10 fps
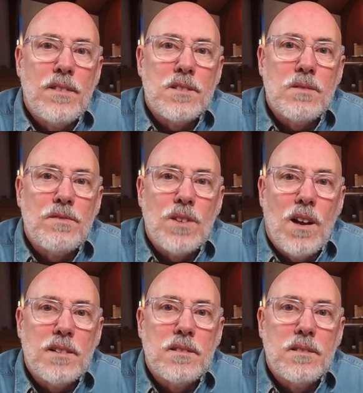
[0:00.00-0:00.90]
as we've
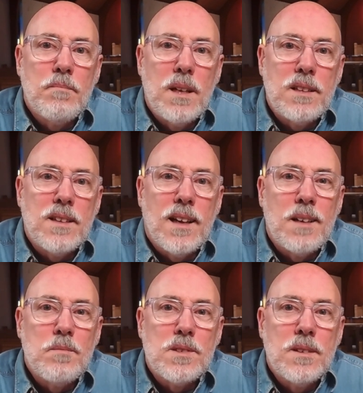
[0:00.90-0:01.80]
talked many
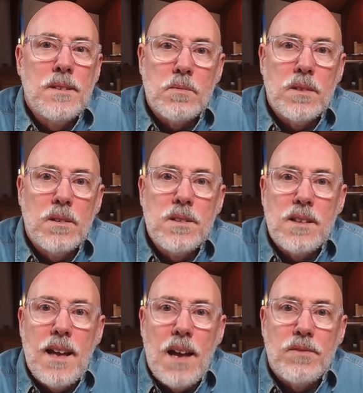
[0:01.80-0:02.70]
times, there is
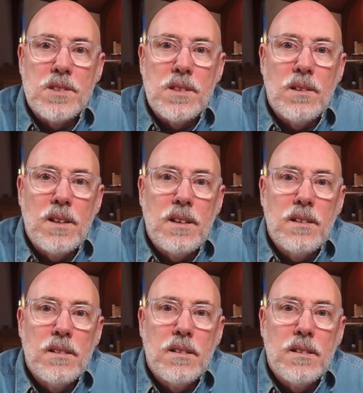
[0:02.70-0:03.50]
an adversary,